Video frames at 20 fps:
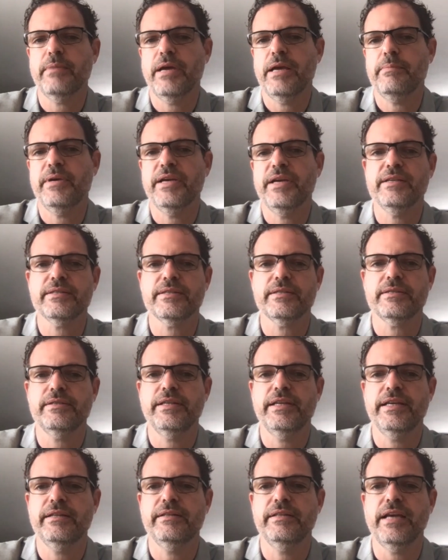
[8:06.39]
Maybe he's
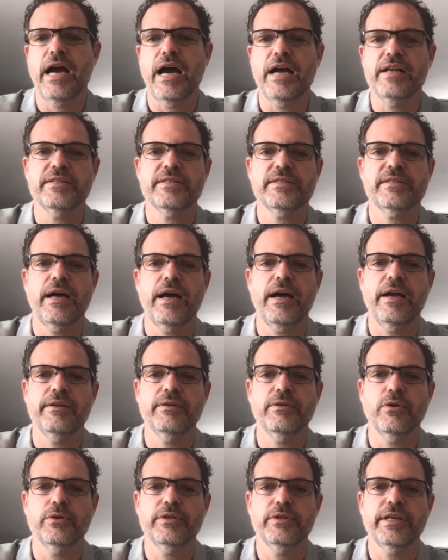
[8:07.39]
the
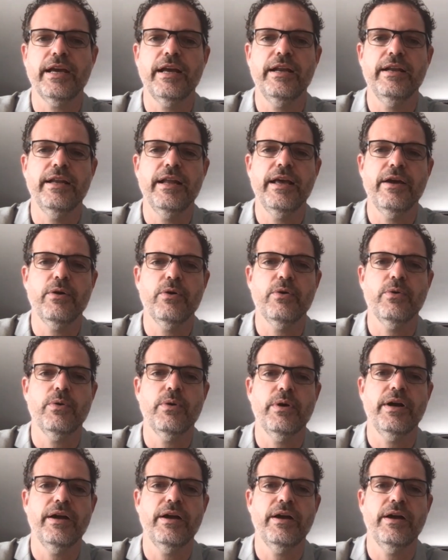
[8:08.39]
Einstein or the Galileo